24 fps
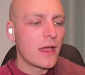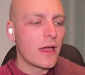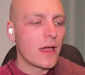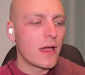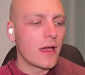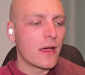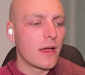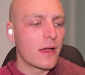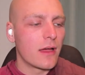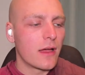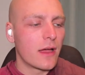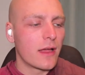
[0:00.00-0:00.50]

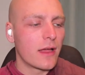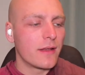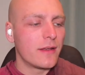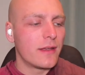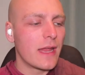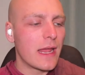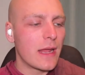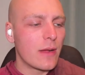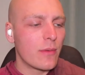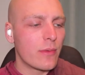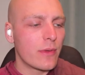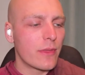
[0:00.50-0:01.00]
a
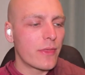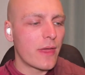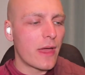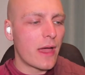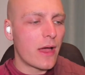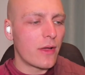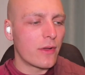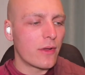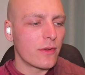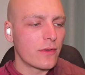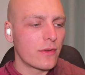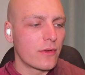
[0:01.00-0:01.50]
day
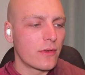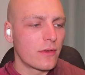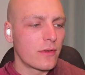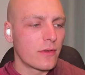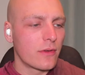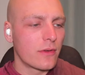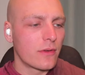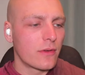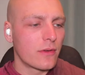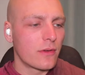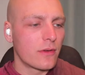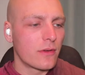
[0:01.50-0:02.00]
without
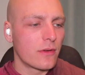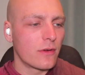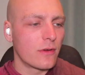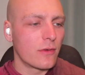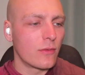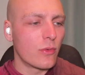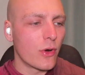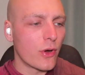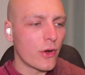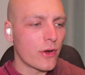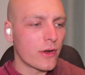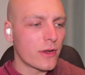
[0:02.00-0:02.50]

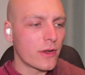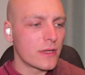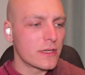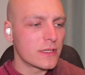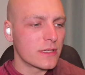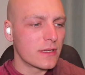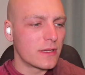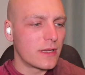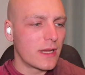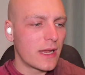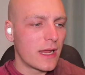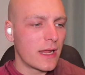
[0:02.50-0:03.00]
work is
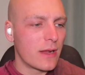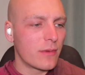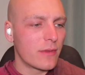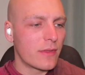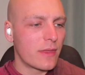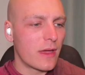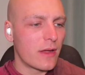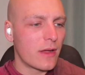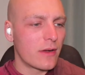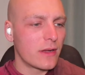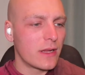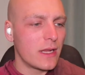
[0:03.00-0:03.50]
a day
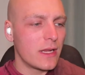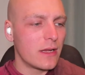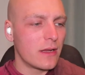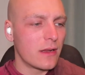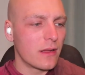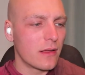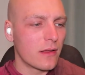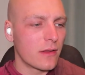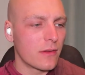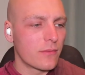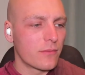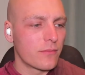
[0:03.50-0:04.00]
without
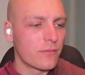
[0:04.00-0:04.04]
eating.